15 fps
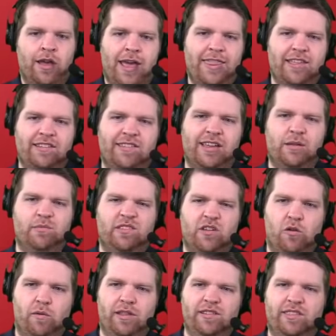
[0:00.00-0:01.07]
And this team
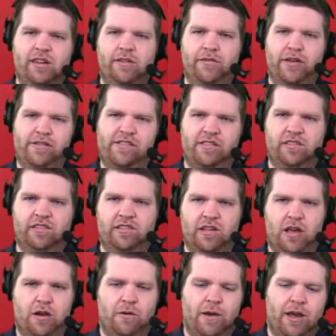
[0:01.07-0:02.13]
still wins the division,
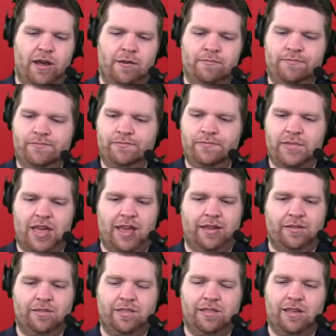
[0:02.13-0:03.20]
so,
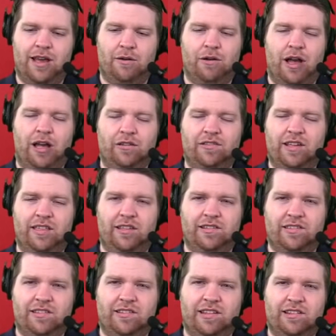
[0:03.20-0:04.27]
hey, I'll say this.
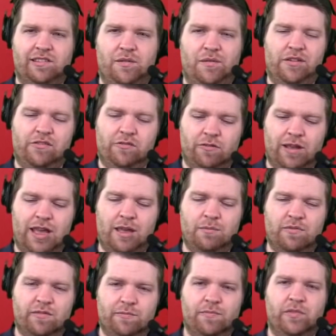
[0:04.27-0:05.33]
The six divisional
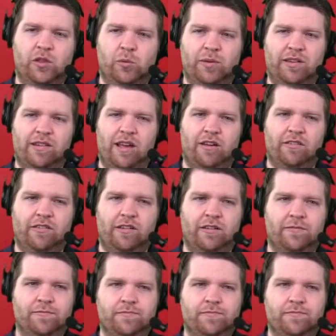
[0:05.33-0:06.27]
games, they'll be challenging.